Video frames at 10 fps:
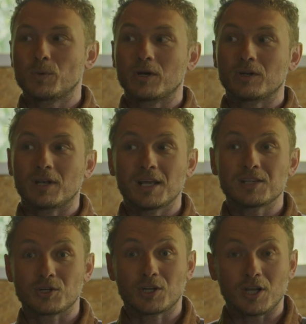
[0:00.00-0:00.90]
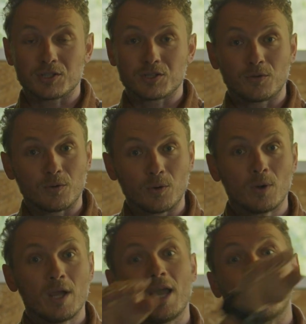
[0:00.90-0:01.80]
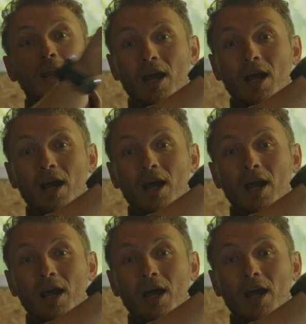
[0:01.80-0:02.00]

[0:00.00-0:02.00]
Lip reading: where the laser cuts through and